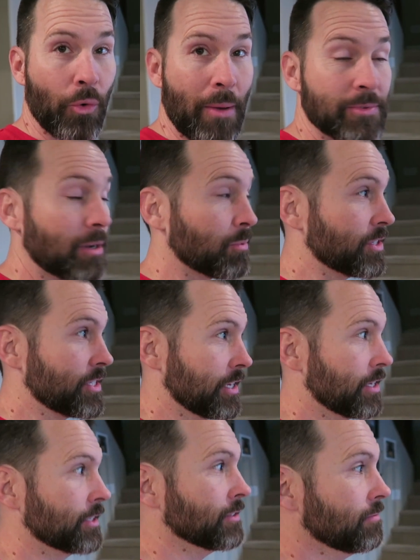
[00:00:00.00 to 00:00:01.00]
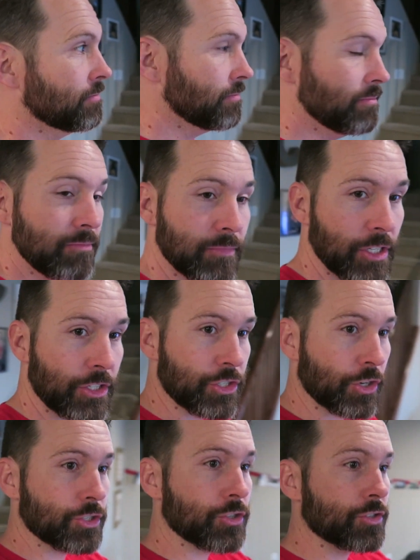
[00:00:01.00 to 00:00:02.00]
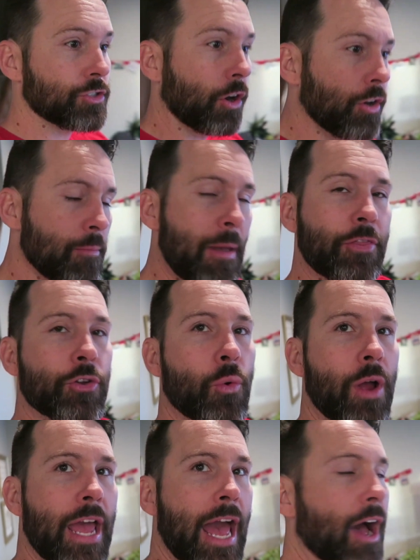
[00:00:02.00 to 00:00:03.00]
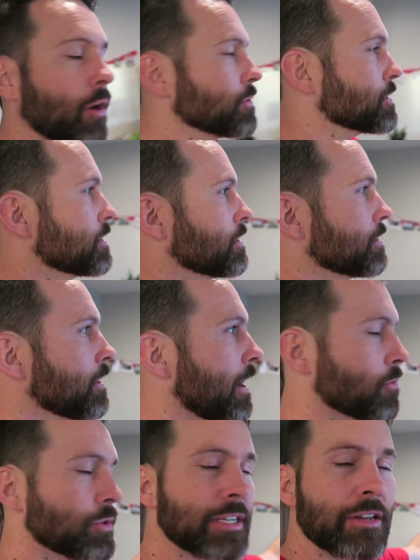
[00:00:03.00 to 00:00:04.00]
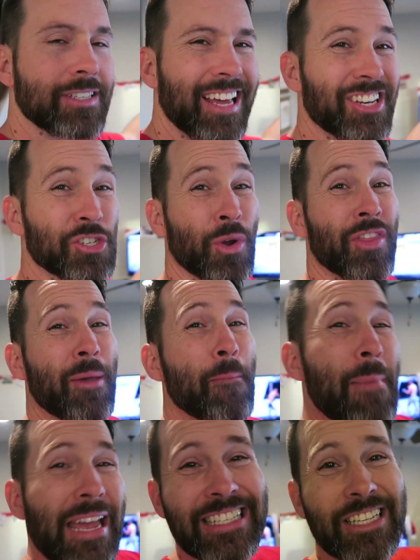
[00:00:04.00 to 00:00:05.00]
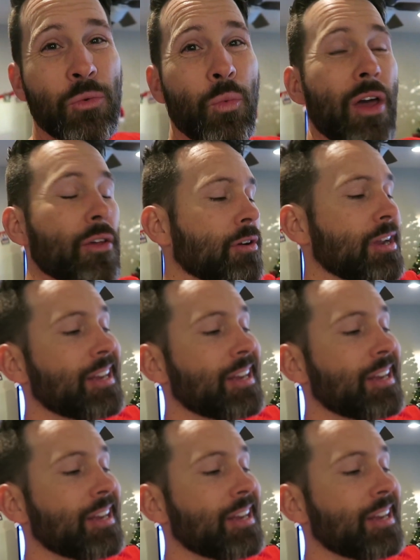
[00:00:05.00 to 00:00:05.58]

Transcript: All wrapped up with dinner. Desserts are starting to make their way out. Everyone's outside enjoying the amazing weather.